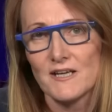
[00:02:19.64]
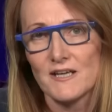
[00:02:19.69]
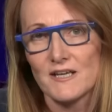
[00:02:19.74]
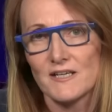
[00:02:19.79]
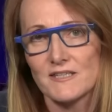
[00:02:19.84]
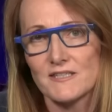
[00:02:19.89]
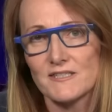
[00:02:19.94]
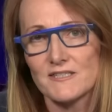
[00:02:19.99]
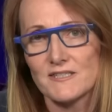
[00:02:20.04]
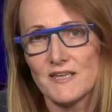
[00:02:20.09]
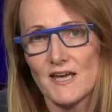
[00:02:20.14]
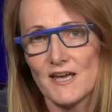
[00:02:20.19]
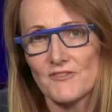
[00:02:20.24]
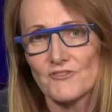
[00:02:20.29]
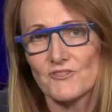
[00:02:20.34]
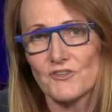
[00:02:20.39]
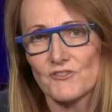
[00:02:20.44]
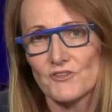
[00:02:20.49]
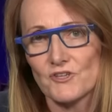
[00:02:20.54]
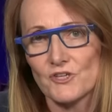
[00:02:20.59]
He
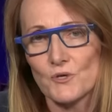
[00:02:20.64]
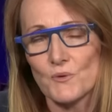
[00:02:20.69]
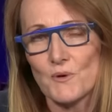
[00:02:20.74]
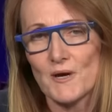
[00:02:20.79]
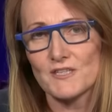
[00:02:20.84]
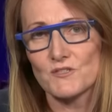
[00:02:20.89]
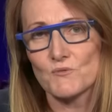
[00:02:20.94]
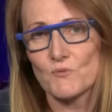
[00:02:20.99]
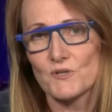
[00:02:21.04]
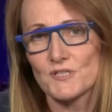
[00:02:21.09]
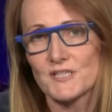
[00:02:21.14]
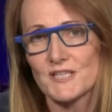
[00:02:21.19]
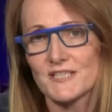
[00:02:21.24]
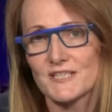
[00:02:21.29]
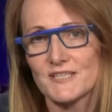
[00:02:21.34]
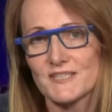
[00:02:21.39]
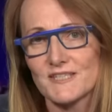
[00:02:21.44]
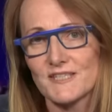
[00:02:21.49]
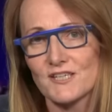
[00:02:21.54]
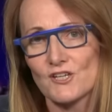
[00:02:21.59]
said that the U.S.
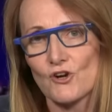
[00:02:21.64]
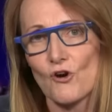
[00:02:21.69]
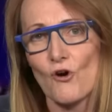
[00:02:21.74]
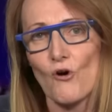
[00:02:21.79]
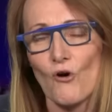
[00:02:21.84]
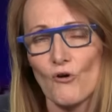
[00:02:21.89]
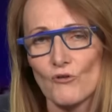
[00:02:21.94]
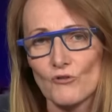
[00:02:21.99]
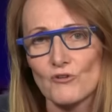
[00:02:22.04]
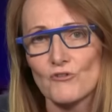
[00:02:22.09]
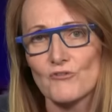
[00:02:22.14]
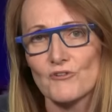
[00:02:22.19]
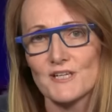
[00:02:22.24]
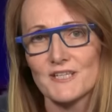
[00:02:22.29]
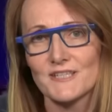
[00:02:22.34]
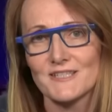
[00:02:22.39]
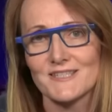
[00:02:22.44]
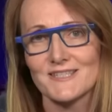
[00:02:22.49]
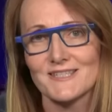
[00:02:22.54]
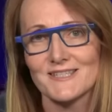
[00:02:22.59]
wanted to see
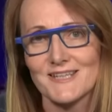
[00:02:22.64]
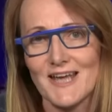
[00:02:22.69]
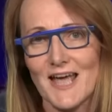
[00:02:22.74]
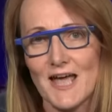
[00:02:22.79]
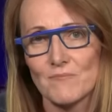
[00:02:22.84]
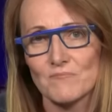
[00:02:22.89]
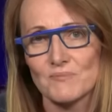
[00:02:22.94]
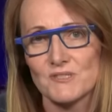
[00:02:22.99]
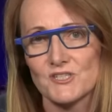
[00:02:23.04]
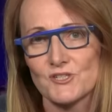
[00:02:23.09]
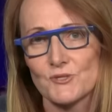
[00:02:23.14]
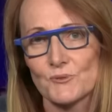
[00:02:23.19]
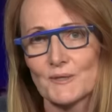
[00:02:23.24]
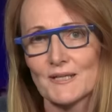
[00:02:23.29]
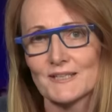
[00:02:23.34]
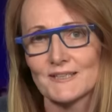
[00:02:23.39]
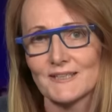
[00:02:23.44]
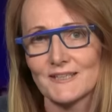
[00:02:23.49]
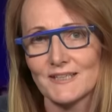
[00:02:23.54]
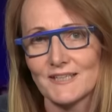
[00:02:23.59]
concrete steps
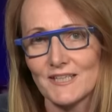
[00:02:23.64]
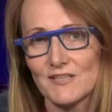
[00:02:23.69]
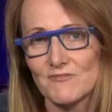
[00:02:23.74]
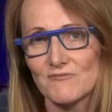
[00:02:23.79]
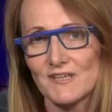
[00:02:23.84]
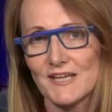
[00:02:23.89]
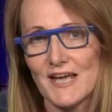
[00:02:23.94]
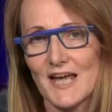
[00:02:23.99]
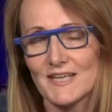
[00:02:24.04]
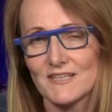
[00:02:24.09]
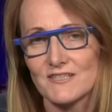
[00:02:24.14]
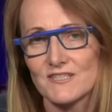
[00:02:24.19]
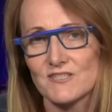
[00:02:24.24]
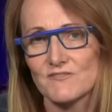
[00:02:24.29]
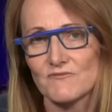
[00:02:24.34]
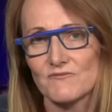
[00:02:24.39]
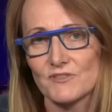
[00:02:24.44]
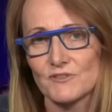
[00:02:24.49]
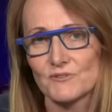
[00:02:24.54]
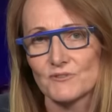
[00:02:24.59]
to alleviate
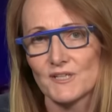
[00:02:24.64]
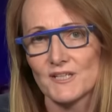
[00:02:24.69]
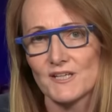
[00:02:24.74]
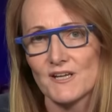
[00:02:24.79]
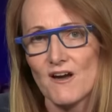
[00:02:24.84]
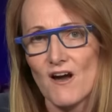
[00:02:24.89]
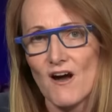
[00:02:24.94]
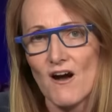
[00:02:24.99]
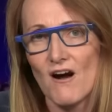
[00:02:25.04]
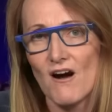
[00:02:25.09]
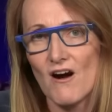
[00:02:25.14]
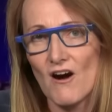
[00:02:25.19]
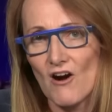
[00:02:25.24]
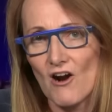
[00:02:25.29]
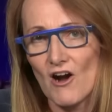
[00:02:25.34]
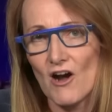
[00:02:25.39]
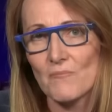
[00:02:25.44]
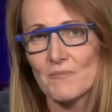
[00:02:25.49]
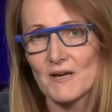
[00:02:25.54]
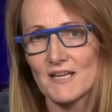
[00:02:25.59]
civilian
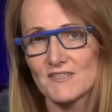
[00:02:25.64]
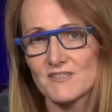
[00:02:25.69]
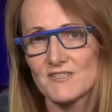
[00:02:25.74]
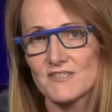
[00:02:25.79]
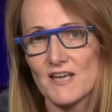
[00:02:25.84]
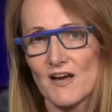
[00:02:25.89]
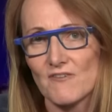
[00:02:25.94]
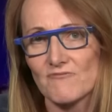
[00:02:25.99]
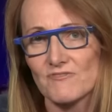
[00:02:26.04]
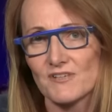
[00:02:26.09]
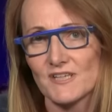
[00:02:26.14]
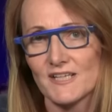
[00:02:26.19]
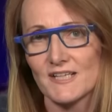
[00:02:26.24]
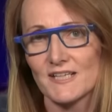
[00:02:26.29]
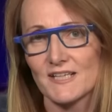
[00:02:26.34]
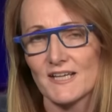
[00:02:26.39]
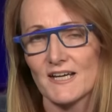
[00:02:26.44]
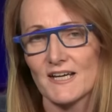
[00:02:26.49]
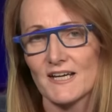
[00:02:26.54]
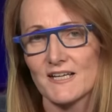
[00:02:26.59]
harm and suffering
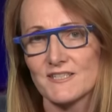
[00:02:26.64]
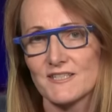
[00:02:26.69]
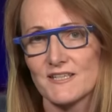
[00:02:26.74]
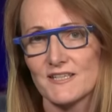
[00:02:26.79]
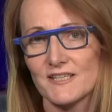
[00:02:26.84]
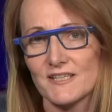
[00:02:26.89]
in Gaza,